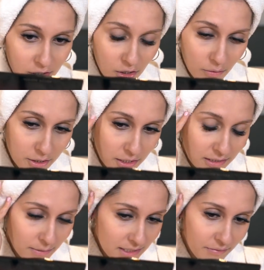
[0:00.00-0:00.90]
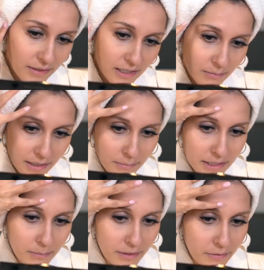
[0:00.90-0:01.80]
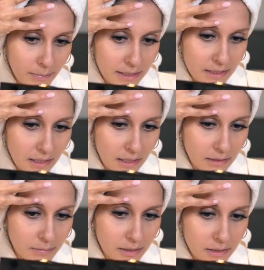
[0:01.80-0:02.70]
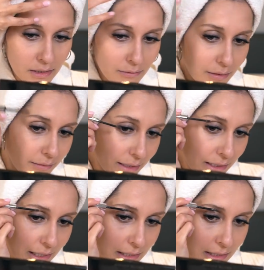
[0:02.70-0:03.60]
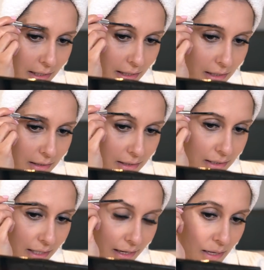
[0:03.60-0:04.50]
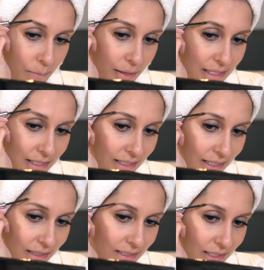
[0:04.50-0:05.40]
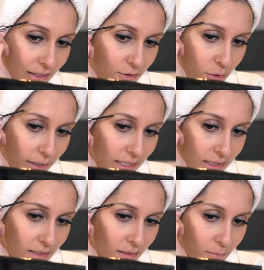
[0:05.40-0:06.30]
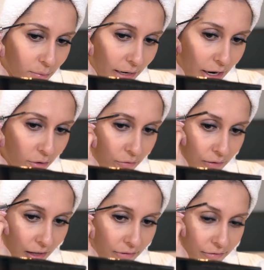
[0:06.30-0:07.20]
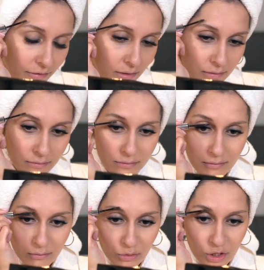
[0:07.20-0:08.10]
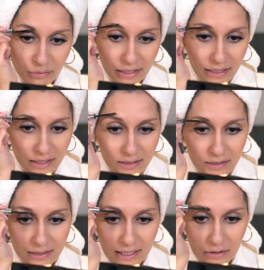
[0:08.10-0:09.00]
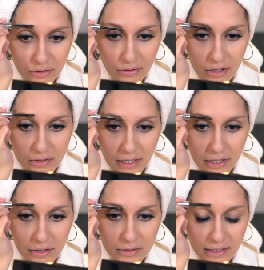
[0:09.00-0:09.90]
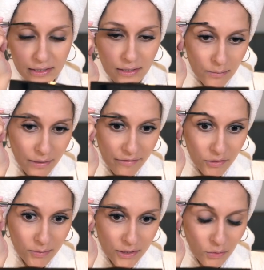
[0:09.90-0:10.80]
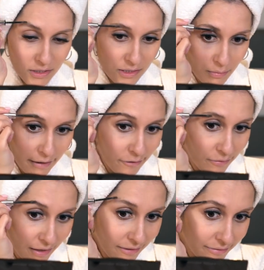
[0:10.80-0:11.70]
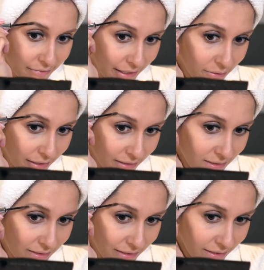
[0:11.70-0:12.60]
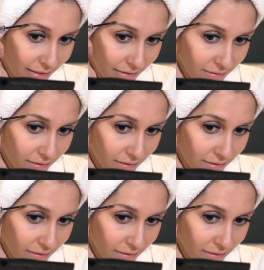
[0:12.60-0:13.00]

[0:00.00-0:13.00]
Oh, I jinxed myself a little bit and made a bit of a mess there, but don't worry, it adds to the look, doesn't it? Basically, this gives you instant brow fluff, which is really nice. Sounds gross, I know, Sid, but everybody wants the brow fluff nowadays, didn't you know?